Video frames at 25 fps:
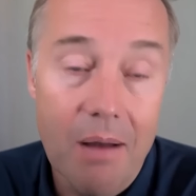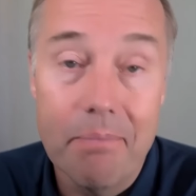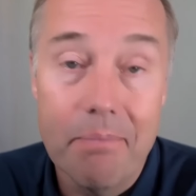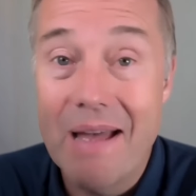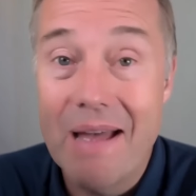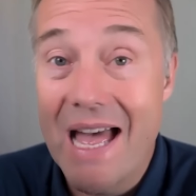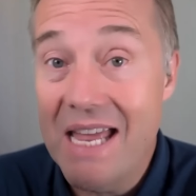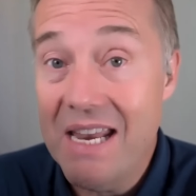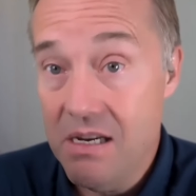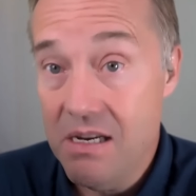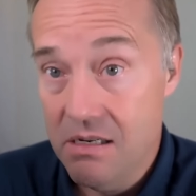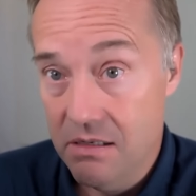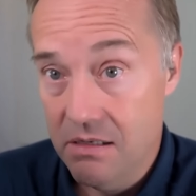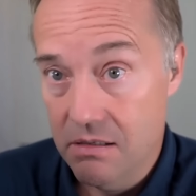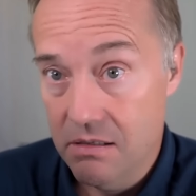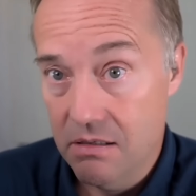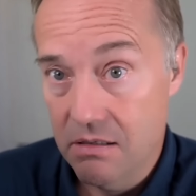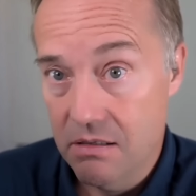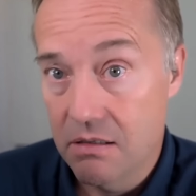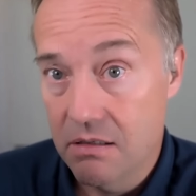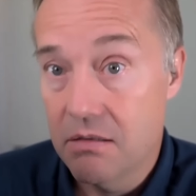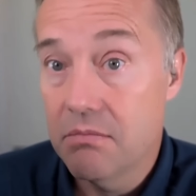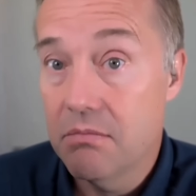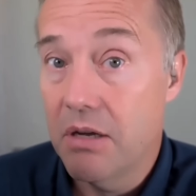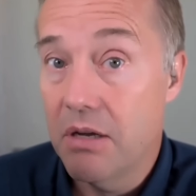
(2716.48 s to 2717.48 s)
a bet
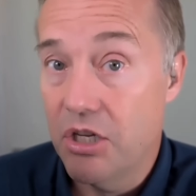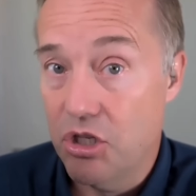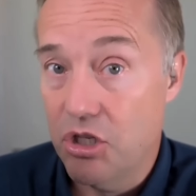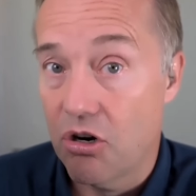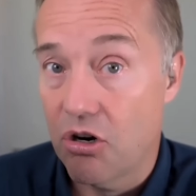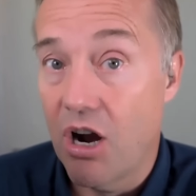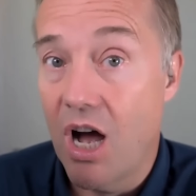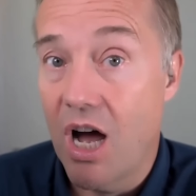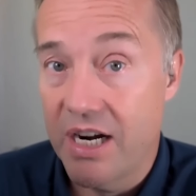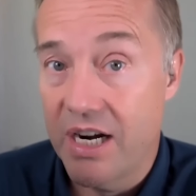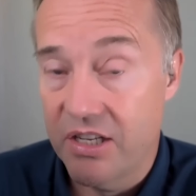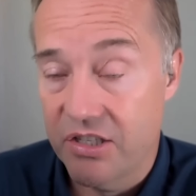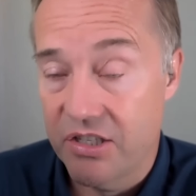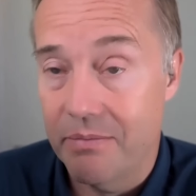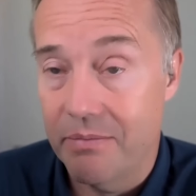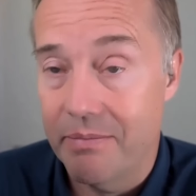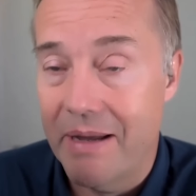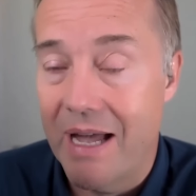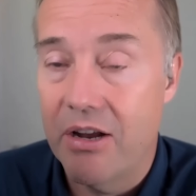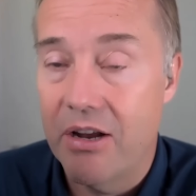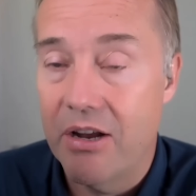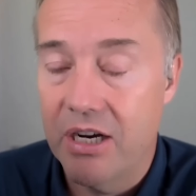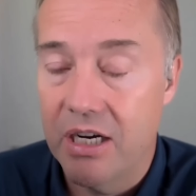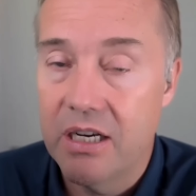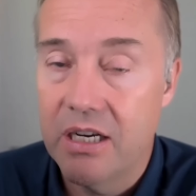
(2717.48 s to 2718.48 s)
and you're honest
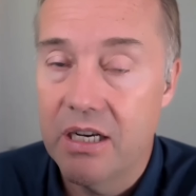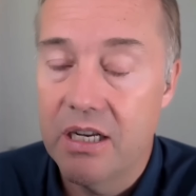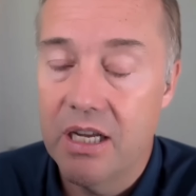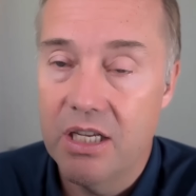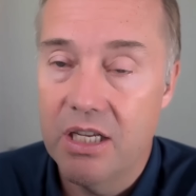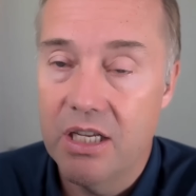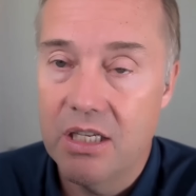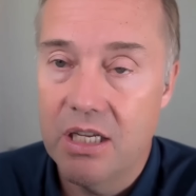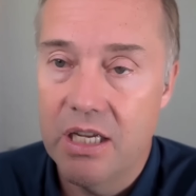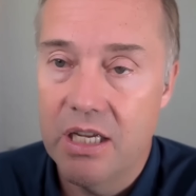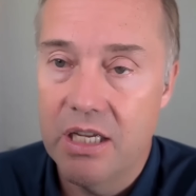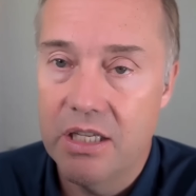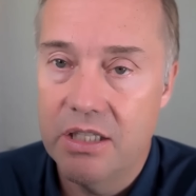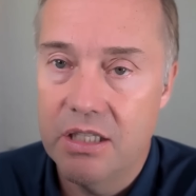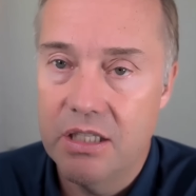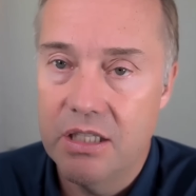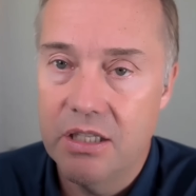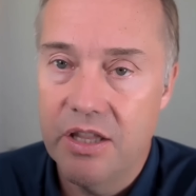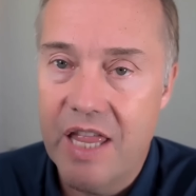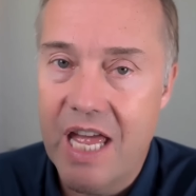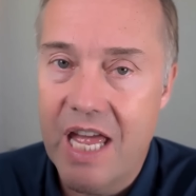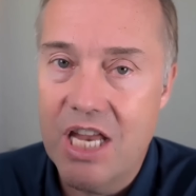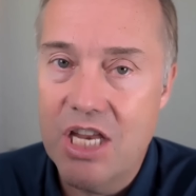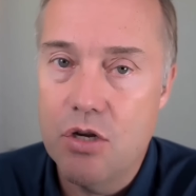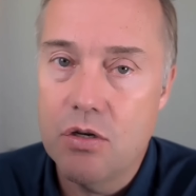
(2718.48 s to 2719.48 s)
about it. And,
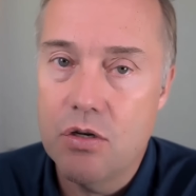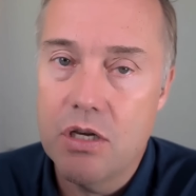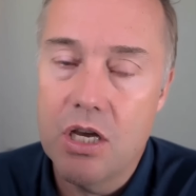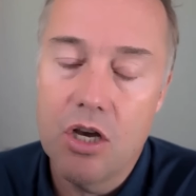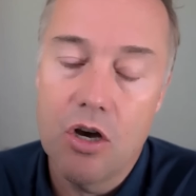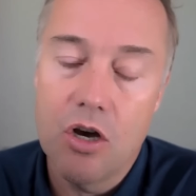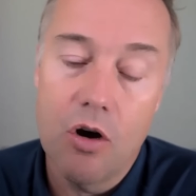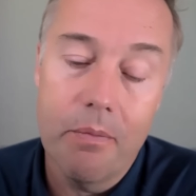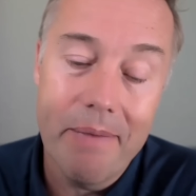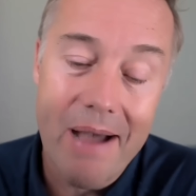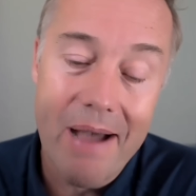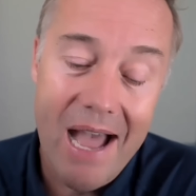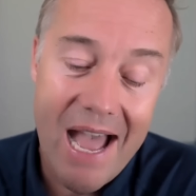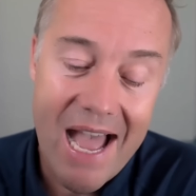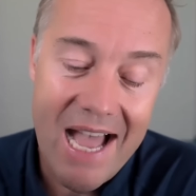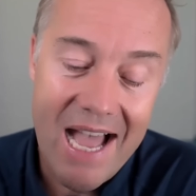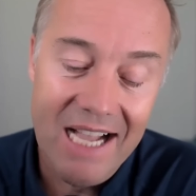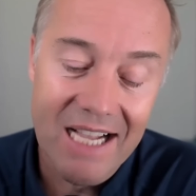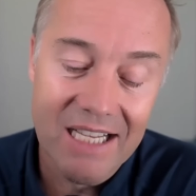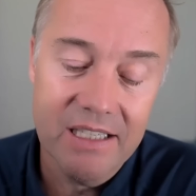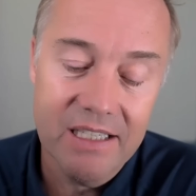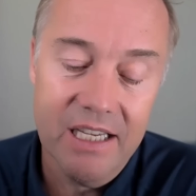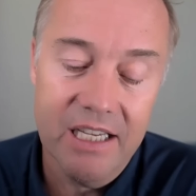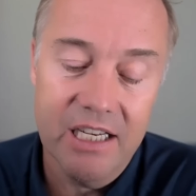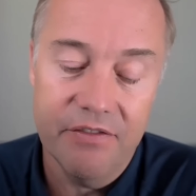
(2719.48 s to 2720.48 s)
and then you can go
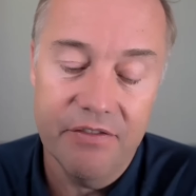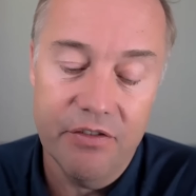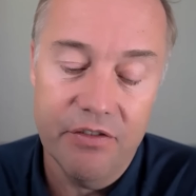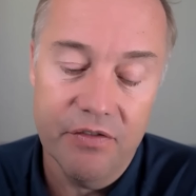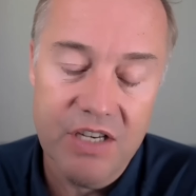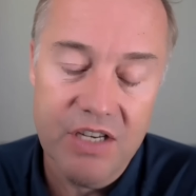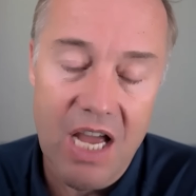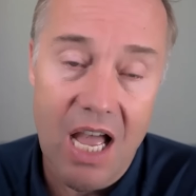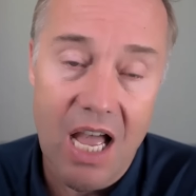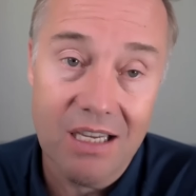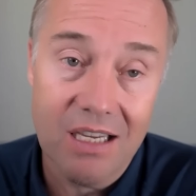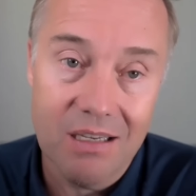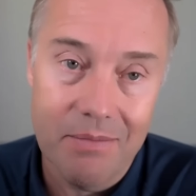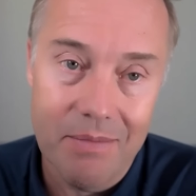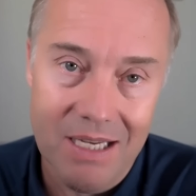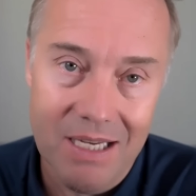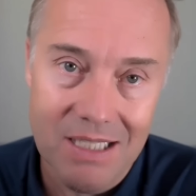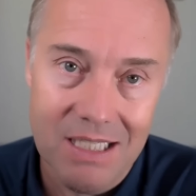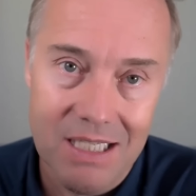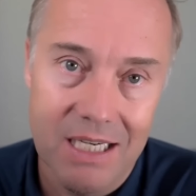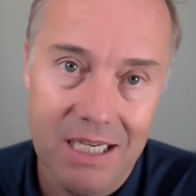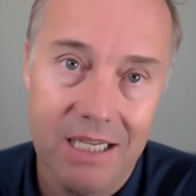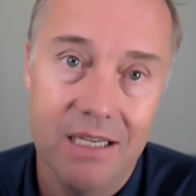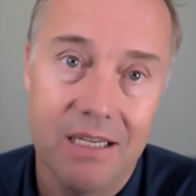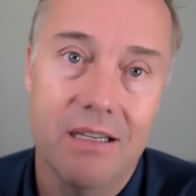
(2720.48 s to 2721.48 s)
back and if you've
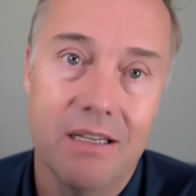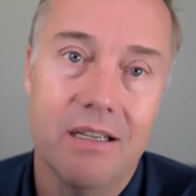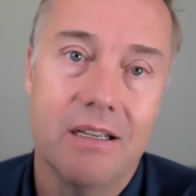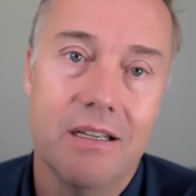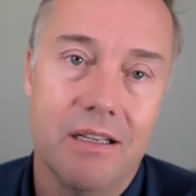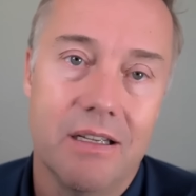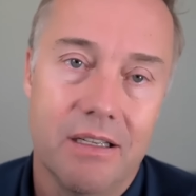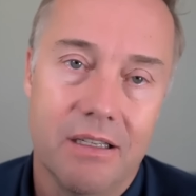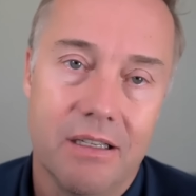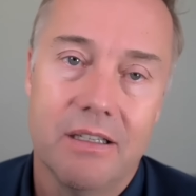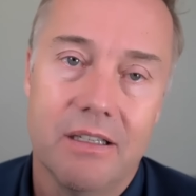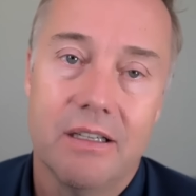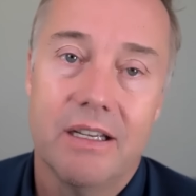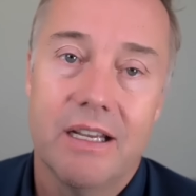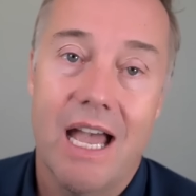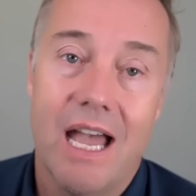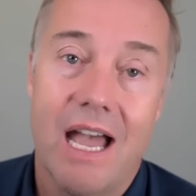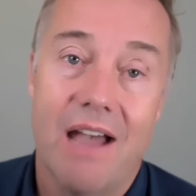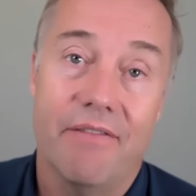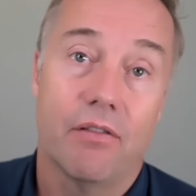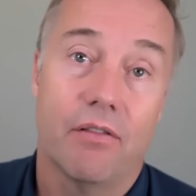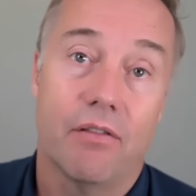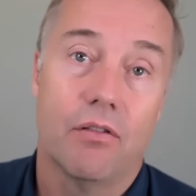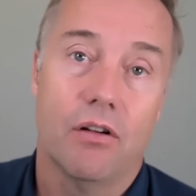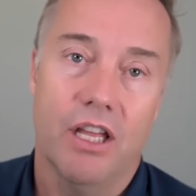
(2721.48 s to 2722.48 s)
documented it,
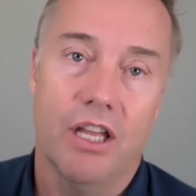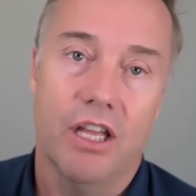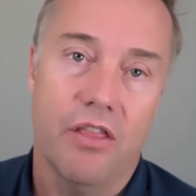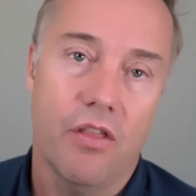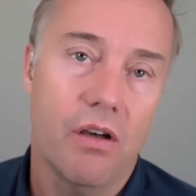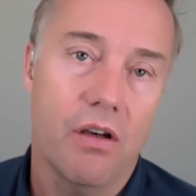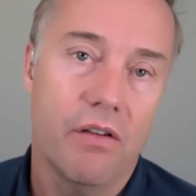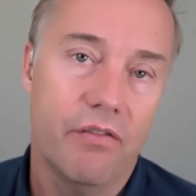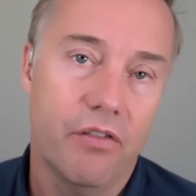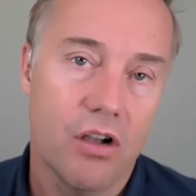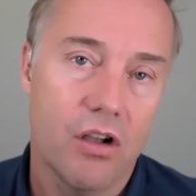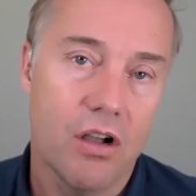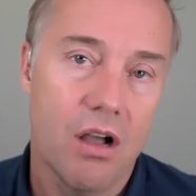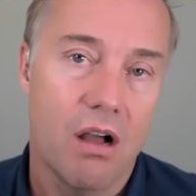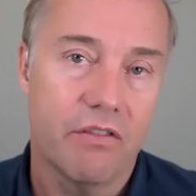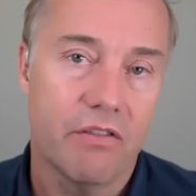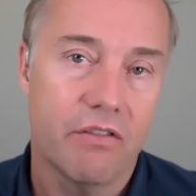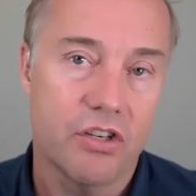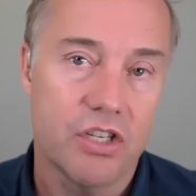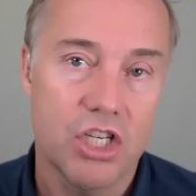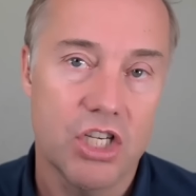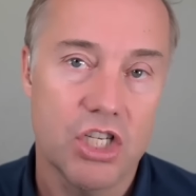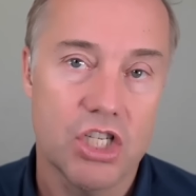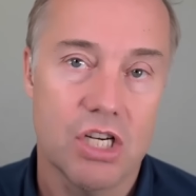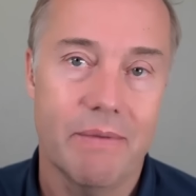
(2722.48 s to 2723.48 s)
have a really thoughtful
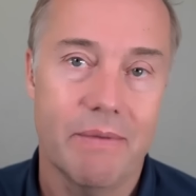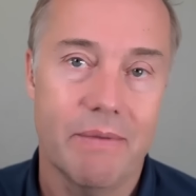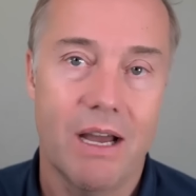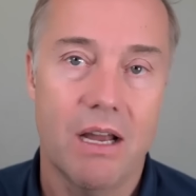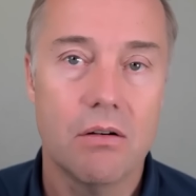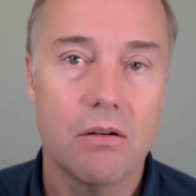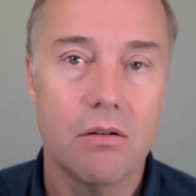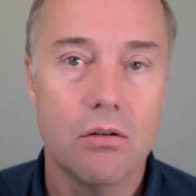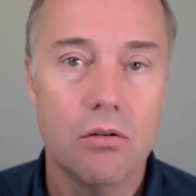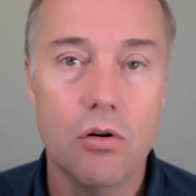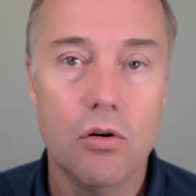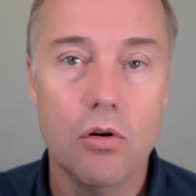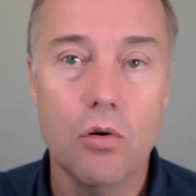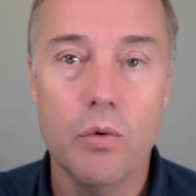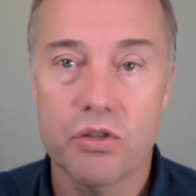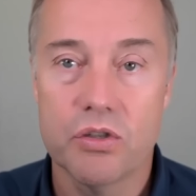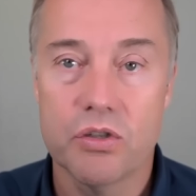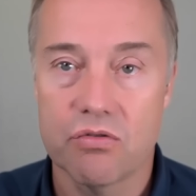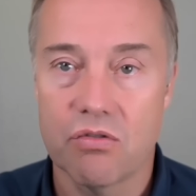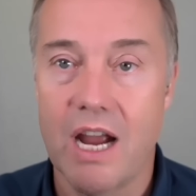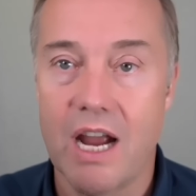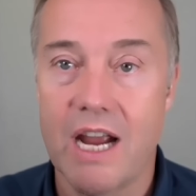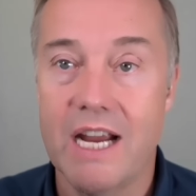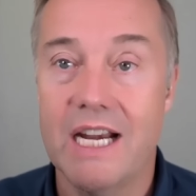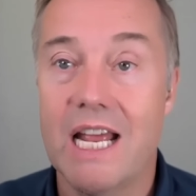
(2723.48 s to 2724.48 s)
conversation about who
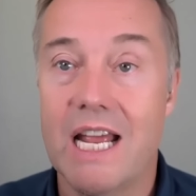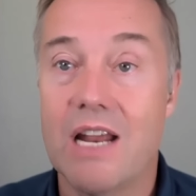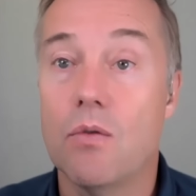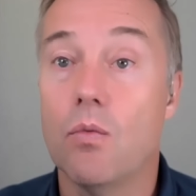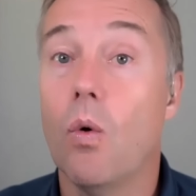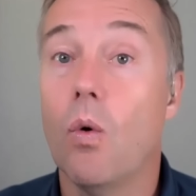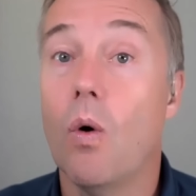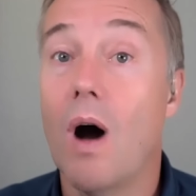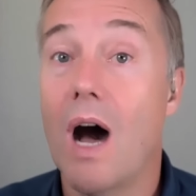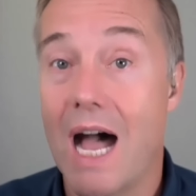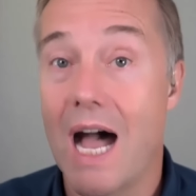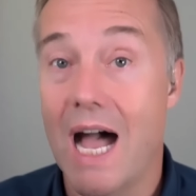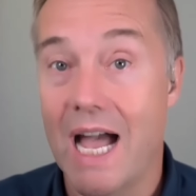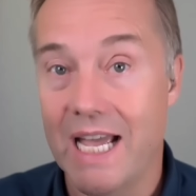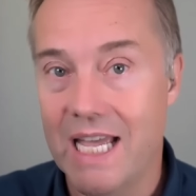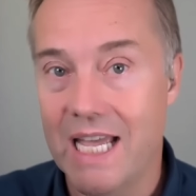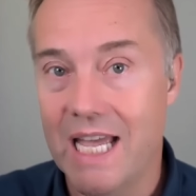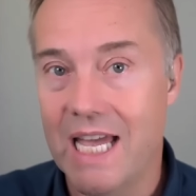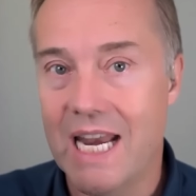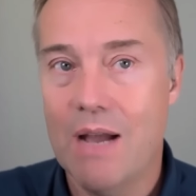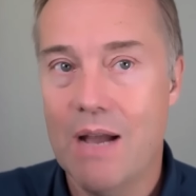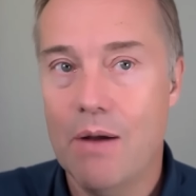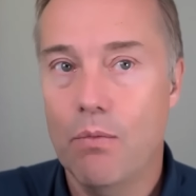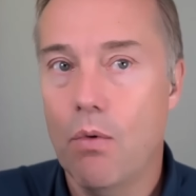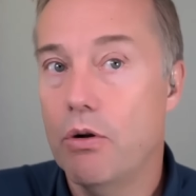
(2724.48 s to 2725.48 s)
was right and
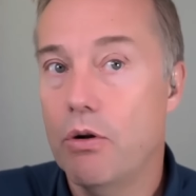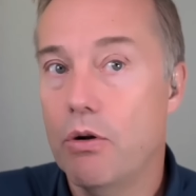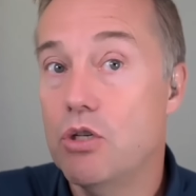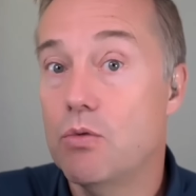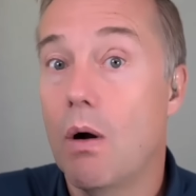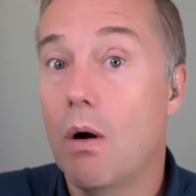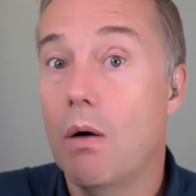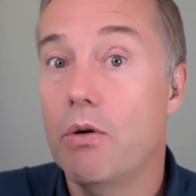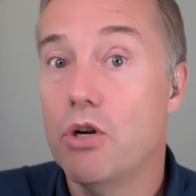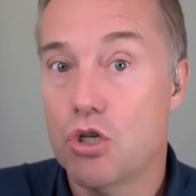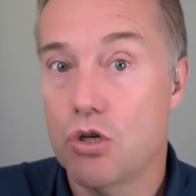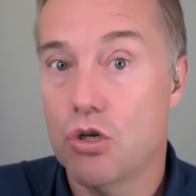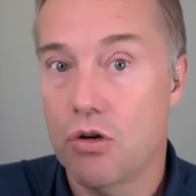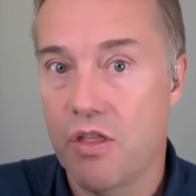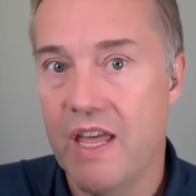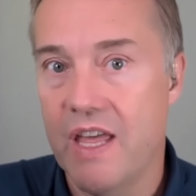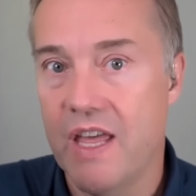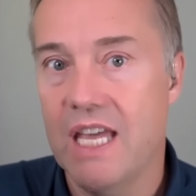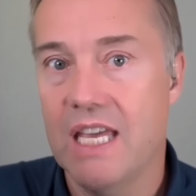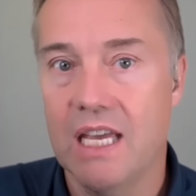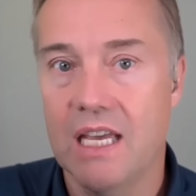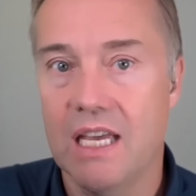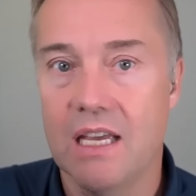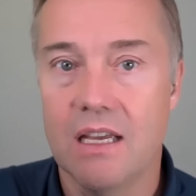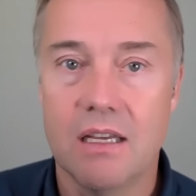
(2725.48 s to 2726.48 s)
why and what, what was your
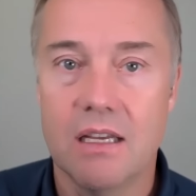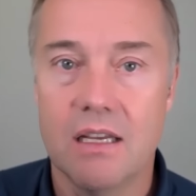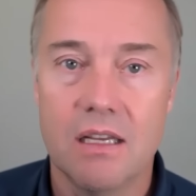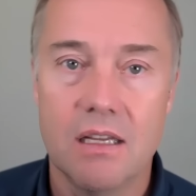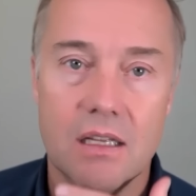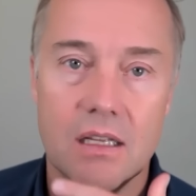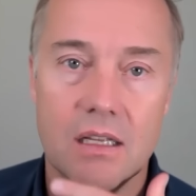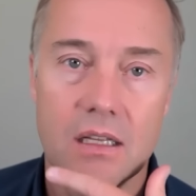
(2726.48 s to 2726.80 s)
thinking.